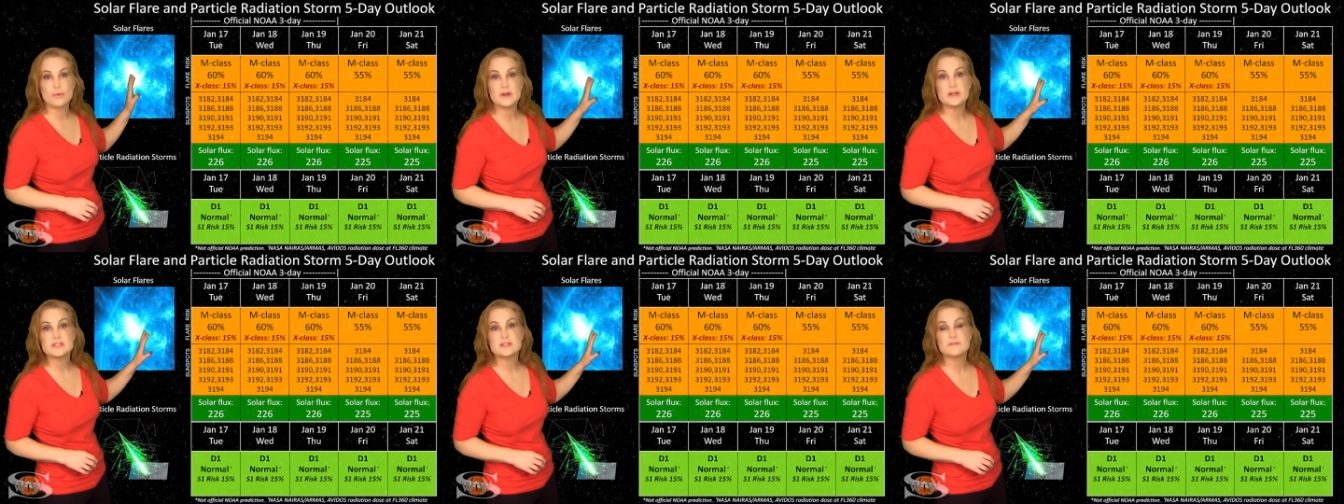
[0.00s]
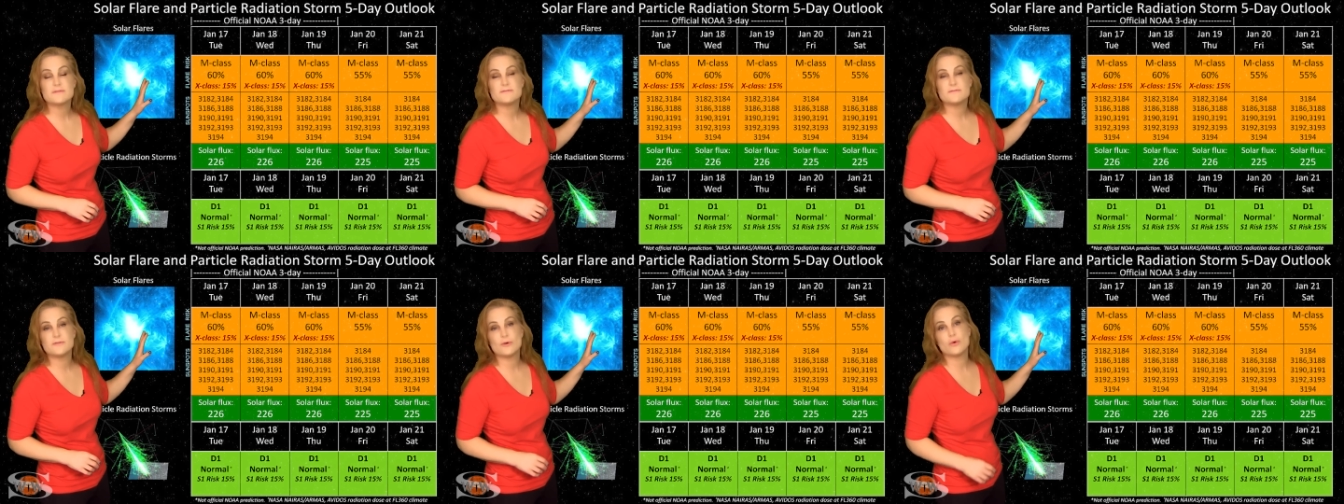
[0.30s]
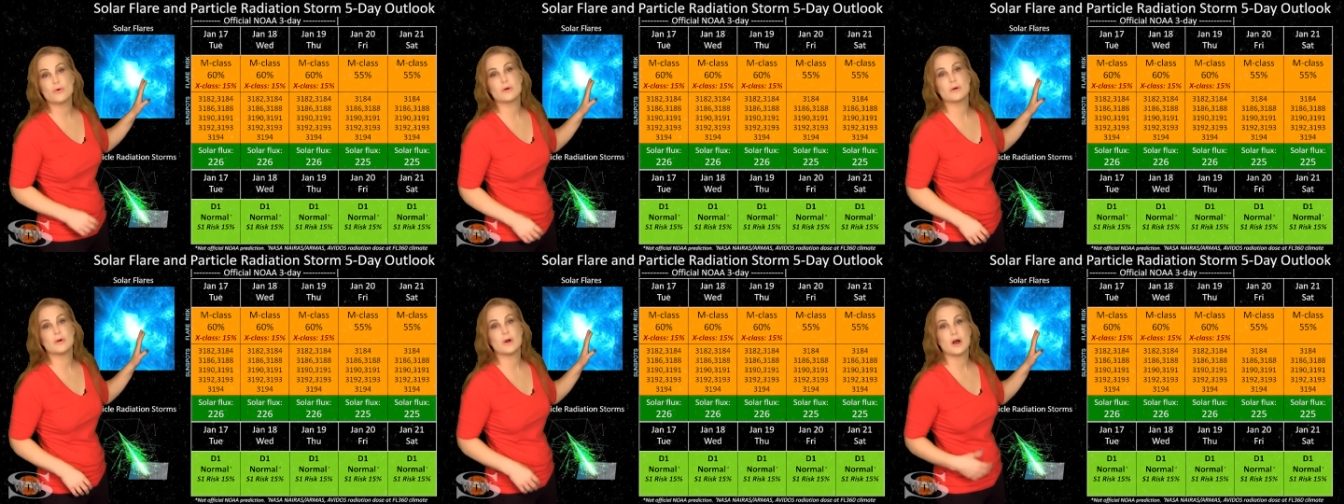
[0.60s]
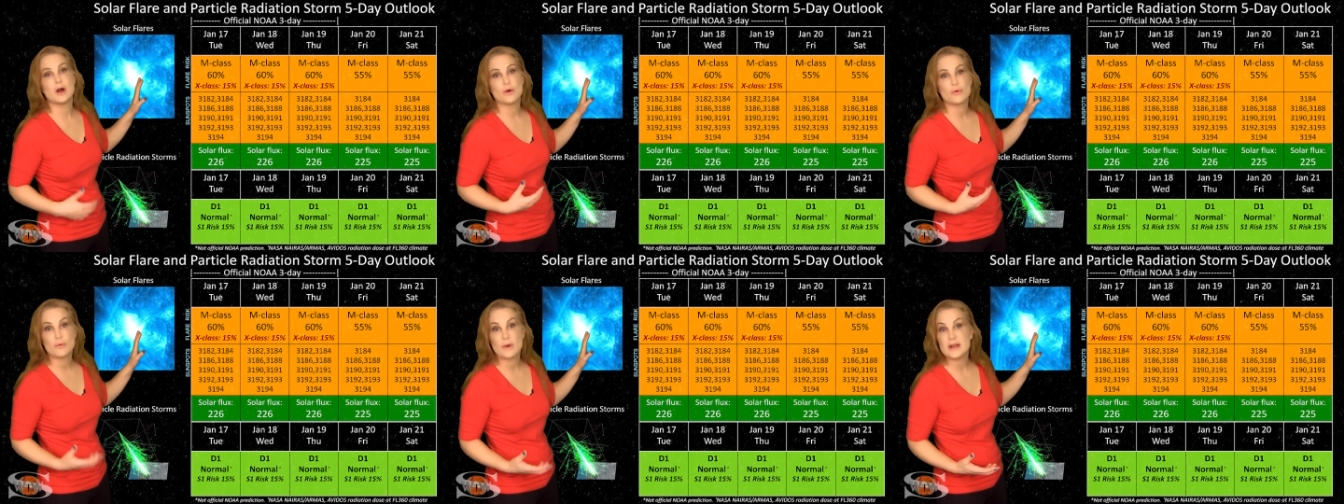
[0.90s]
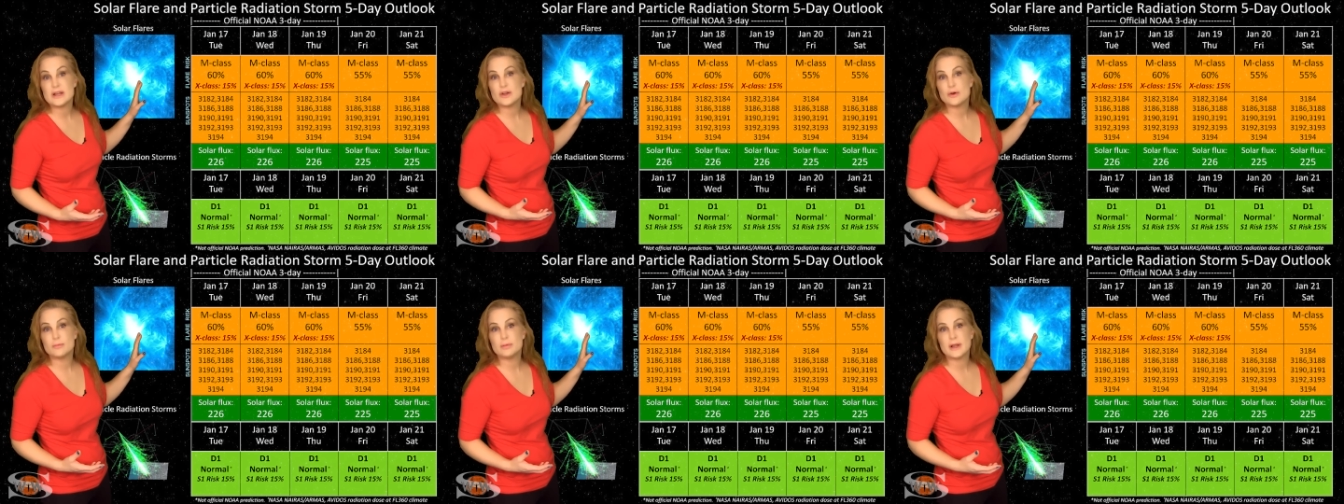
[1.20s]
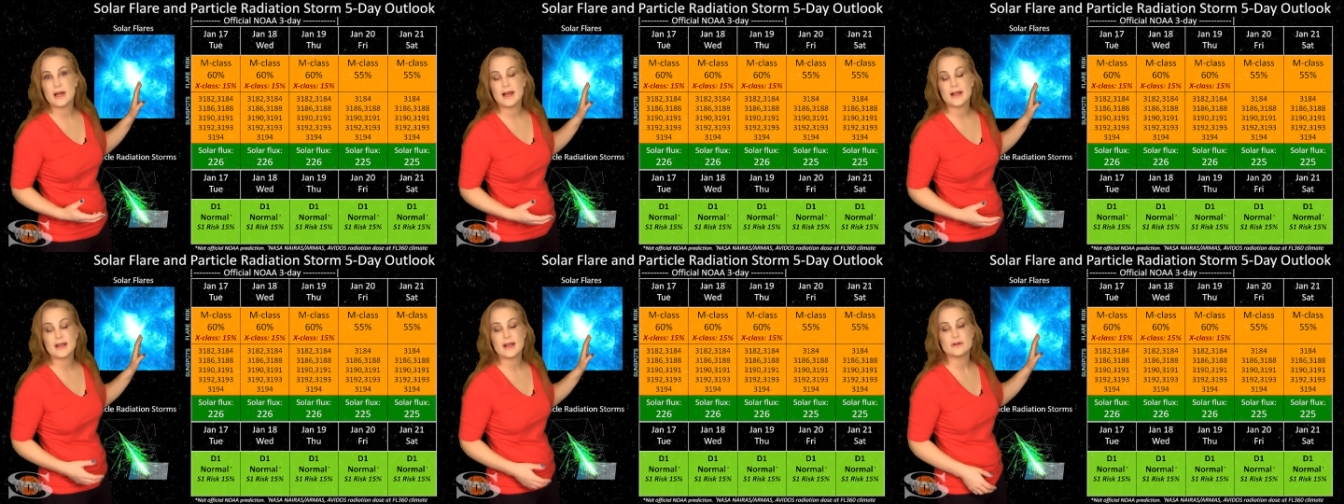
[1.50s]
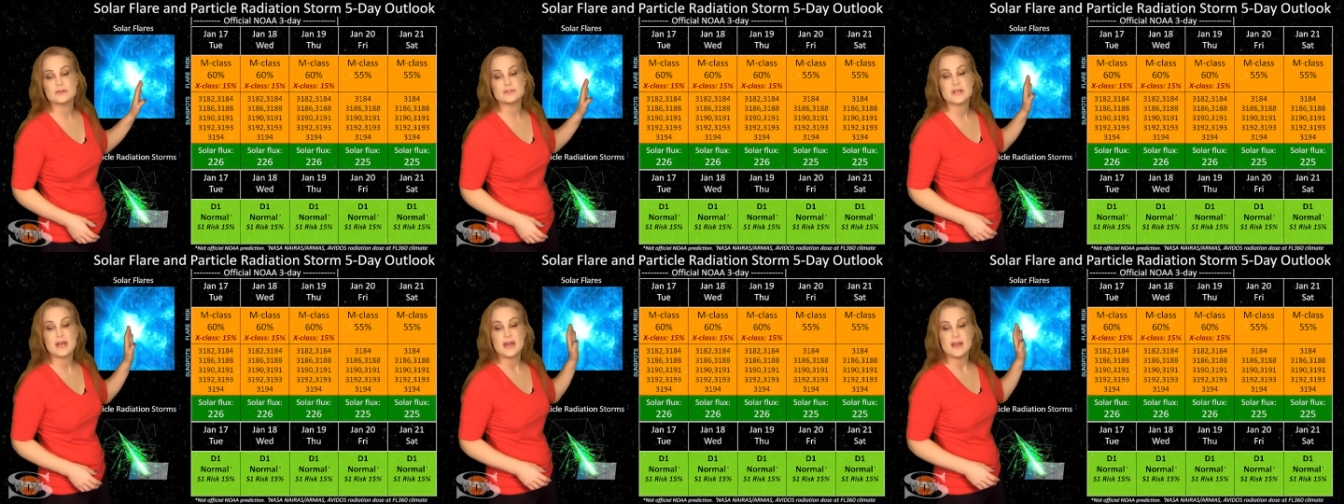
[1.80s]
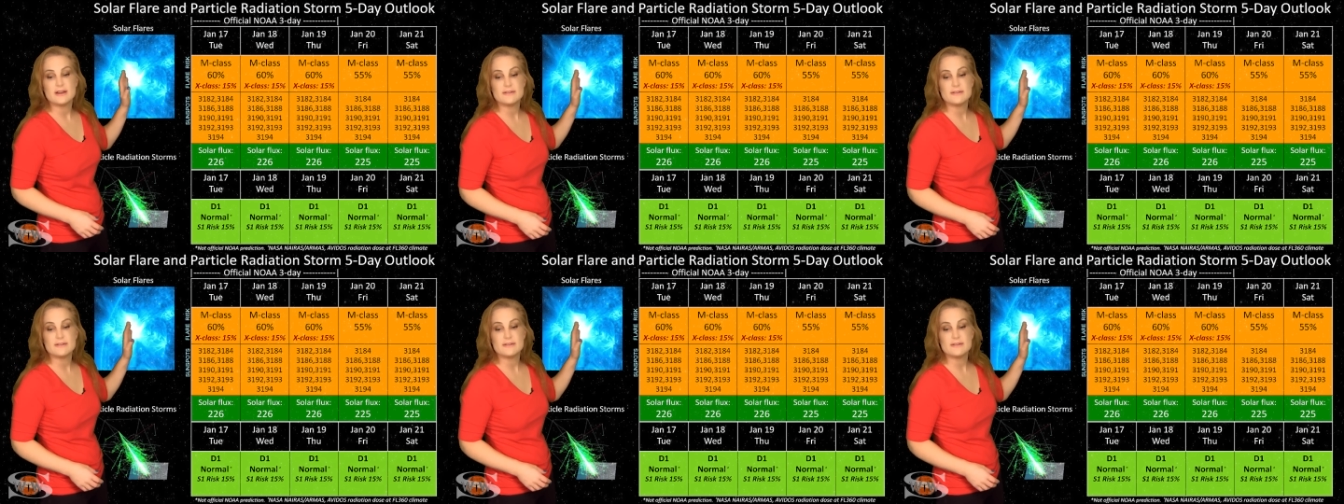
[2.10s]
risk for uh, radio blackouts.